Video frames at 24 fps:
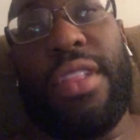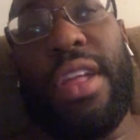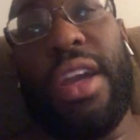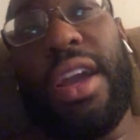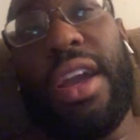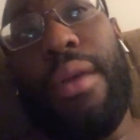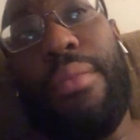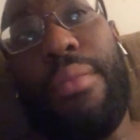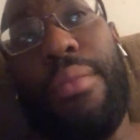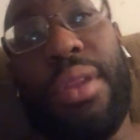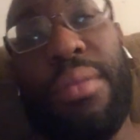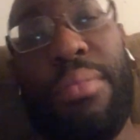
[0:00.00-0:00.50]
that
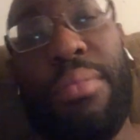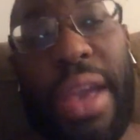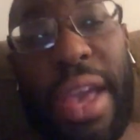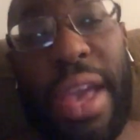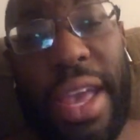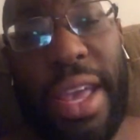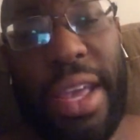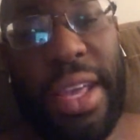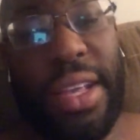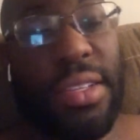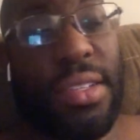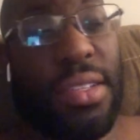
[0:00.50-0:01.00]
company
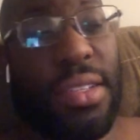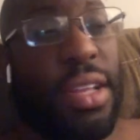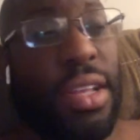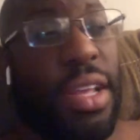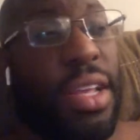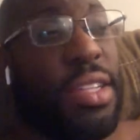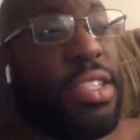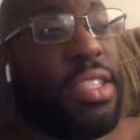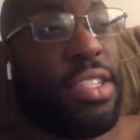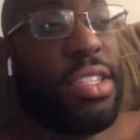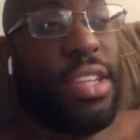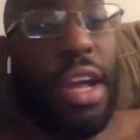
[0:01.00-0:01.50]
pays.
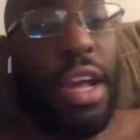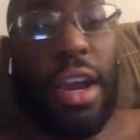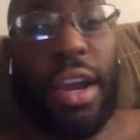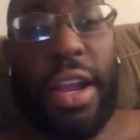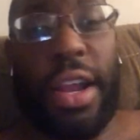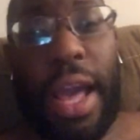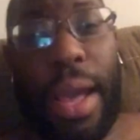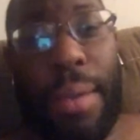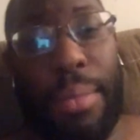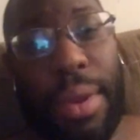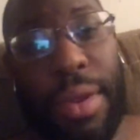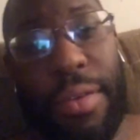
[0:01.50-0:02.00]
It's just not
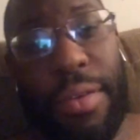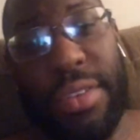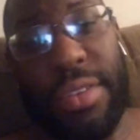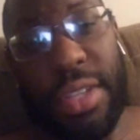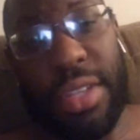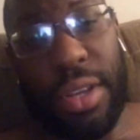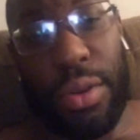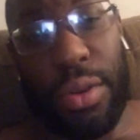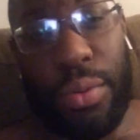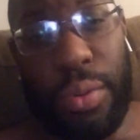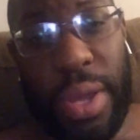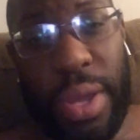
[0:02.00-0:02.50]
going to happen every
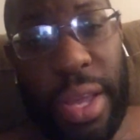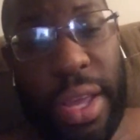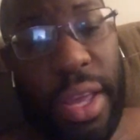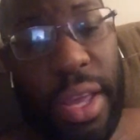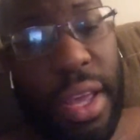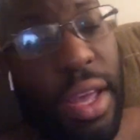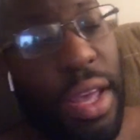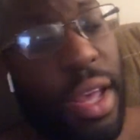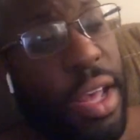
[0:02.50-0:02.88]
single week.